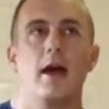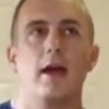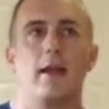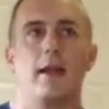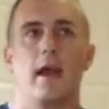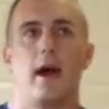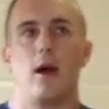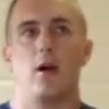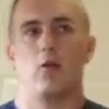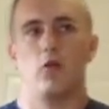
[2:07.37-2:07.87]

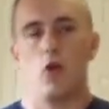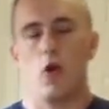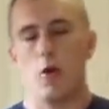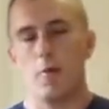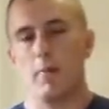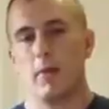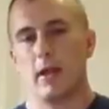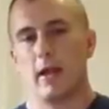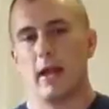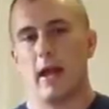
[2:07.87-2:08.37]
Now,
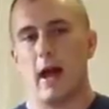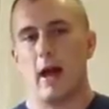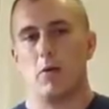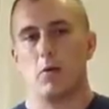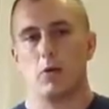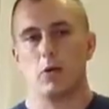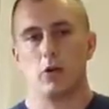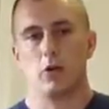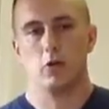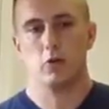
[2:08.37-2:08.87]
normally I
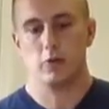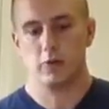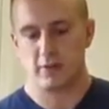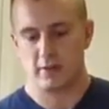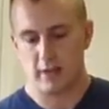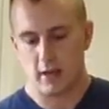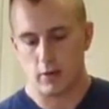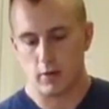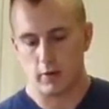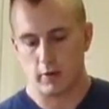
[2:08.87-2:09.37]
will use
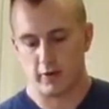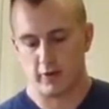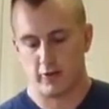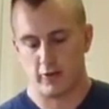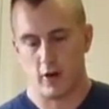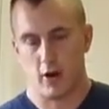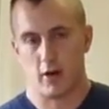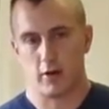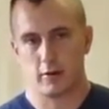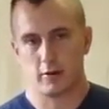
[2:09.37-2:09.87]
celery
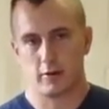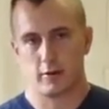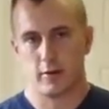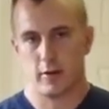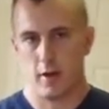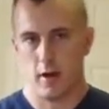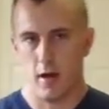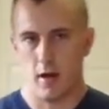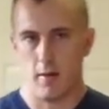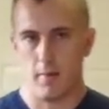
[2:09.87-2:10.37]
stalks,
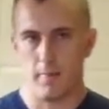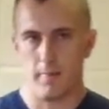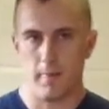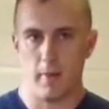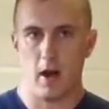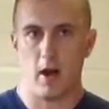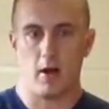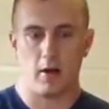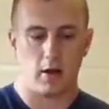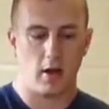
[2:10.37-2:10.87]
and
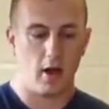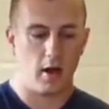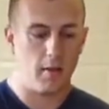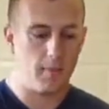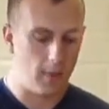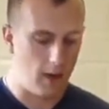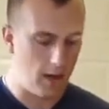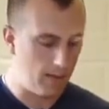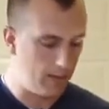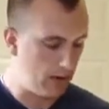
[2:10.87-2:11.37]
I'll cut them
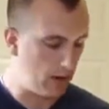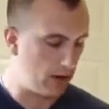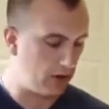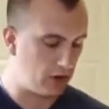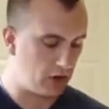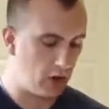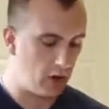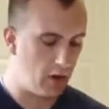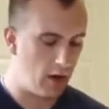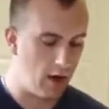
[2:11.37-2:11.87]
up, and I'll
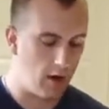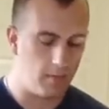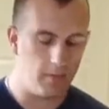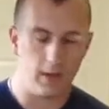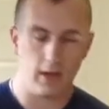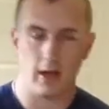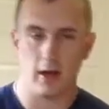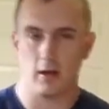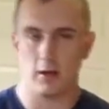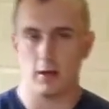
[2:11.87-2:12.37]
show you how
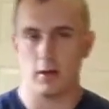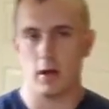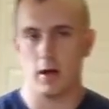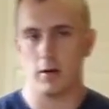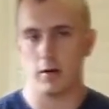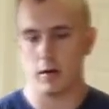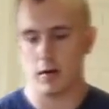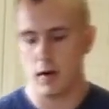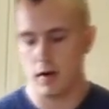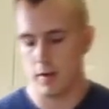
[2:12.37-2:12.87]
big
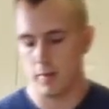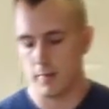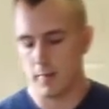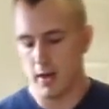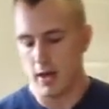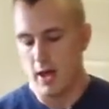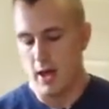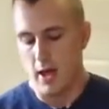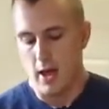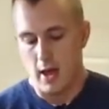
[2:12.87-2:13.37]
I'll cut them.
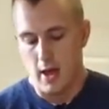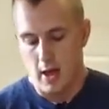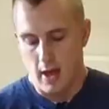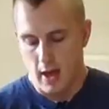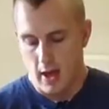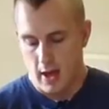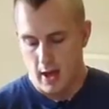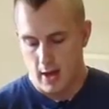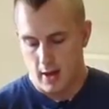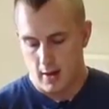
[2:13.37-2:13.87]

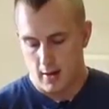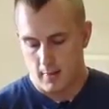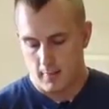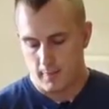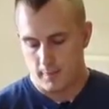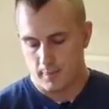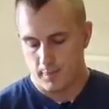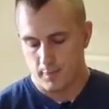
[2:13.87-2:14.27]
And